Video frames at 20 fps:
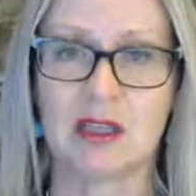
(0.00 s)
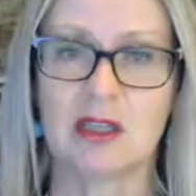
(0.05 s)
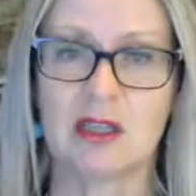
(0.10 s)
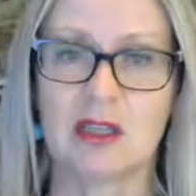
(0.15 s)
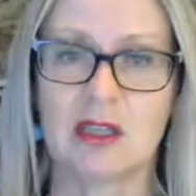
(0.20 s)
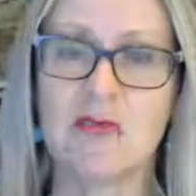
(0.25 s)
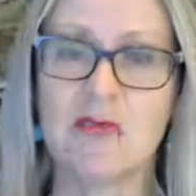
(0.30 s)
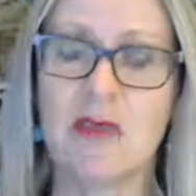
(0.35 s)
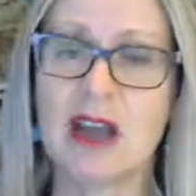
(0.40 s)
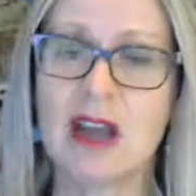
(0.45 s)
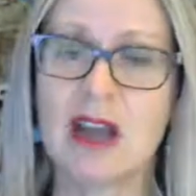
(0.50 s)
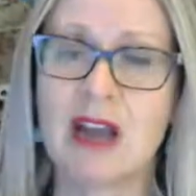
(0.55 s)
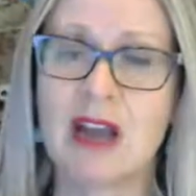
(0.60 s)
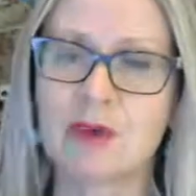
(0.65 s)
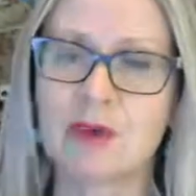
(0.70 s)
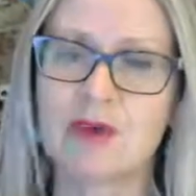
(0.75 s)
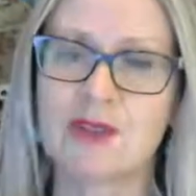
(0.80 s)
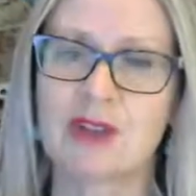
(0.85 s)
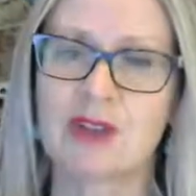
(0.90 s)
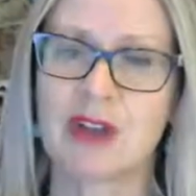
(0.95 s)
You might
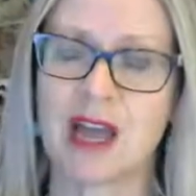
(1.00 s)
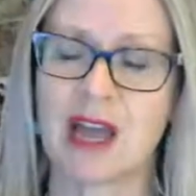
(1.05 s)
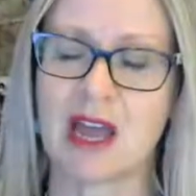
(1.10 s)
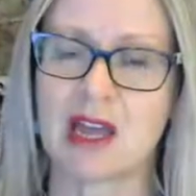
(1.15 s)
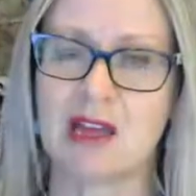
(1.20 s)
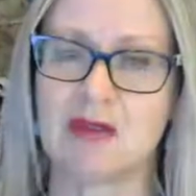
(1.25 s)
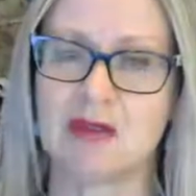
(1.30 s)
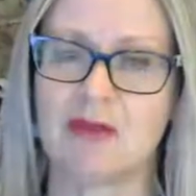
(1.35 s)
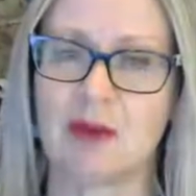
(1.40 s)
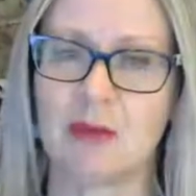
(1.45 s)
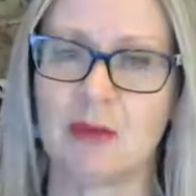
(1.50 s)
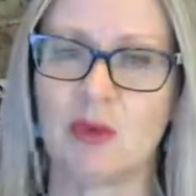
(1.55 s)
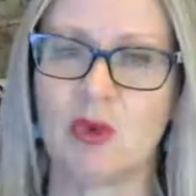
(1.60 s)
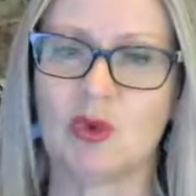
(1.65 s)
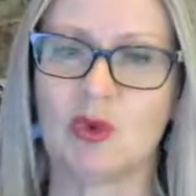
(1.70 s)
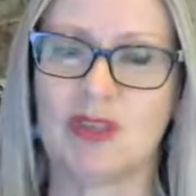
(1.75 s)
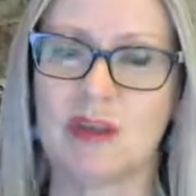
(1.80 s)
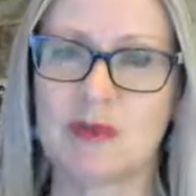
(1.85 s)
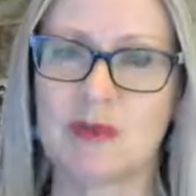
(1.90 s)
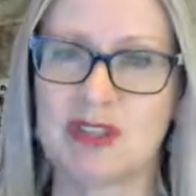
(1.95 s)
also have a
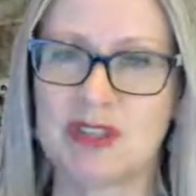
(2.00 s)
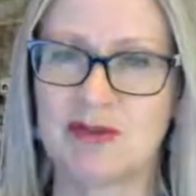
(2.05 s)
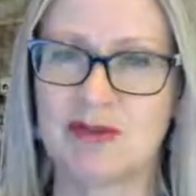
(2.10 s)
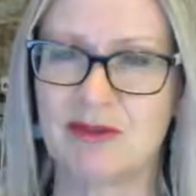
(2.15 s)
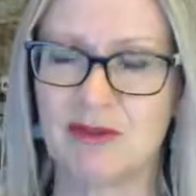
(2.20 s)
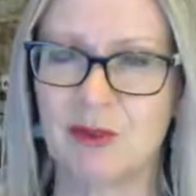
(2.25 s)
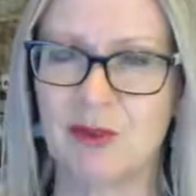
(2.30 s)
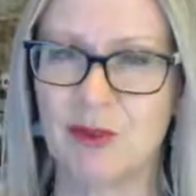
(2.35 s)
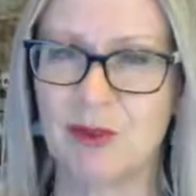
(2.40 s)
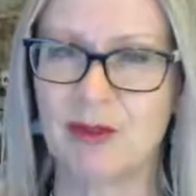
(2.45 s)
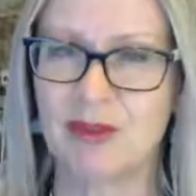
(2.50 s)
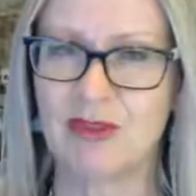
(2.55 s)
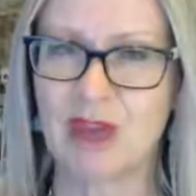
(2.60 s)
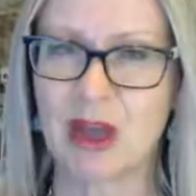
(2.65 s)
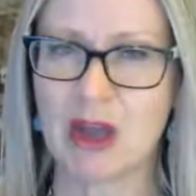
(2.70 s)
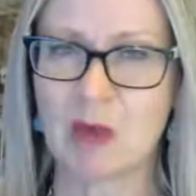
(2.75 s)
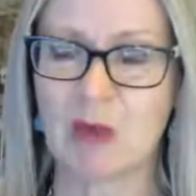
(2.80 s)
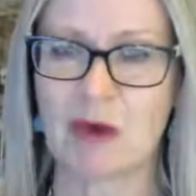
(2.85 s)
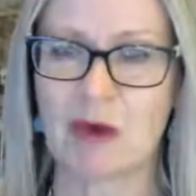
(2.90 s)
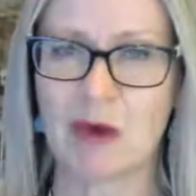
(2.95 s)
more limited form of
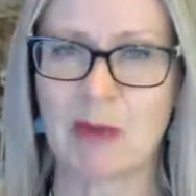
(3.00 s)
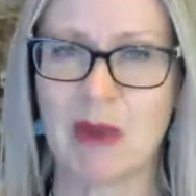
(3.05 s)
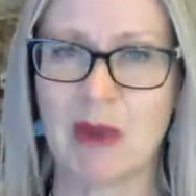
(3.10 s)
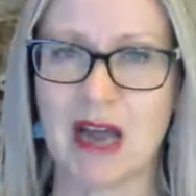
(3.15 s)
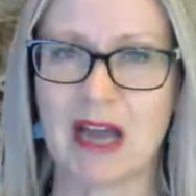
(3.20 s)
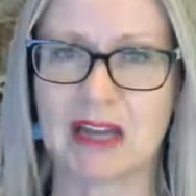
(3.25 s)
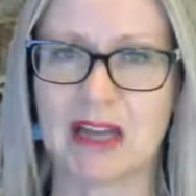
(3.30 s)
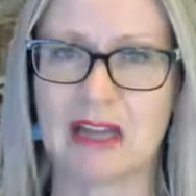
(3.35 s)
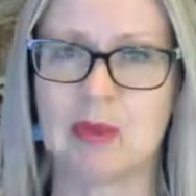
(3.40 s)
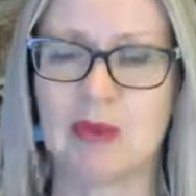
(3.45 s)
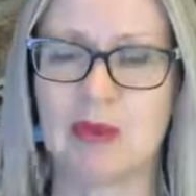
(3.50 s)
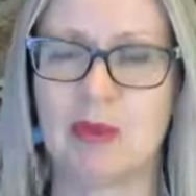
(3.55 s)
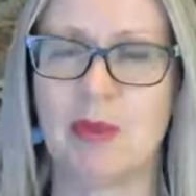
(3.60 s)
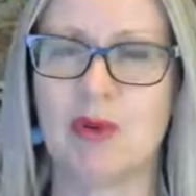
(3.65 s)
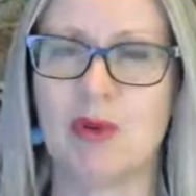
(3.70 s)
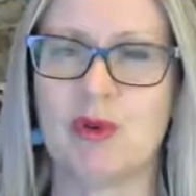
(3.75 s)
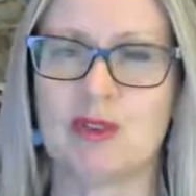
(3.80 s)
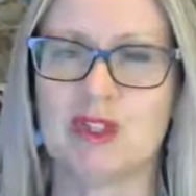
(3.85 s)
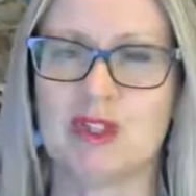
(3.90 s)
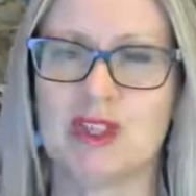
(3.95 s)
that where a party
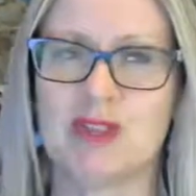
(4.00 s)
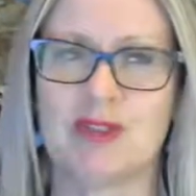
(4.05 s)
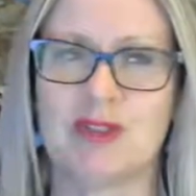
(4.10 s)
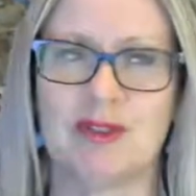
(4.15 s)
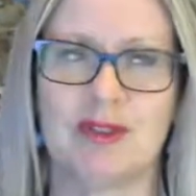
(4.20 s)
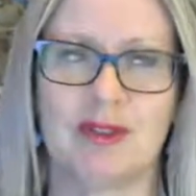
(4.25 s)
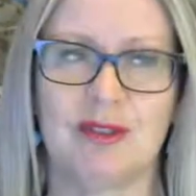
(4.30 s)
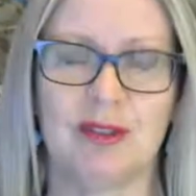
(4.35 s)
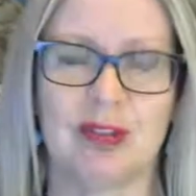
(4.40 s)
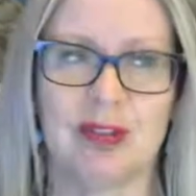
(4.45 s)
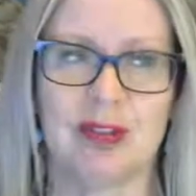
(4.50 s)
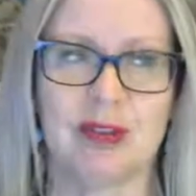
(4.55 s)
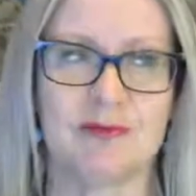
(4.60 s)
purports to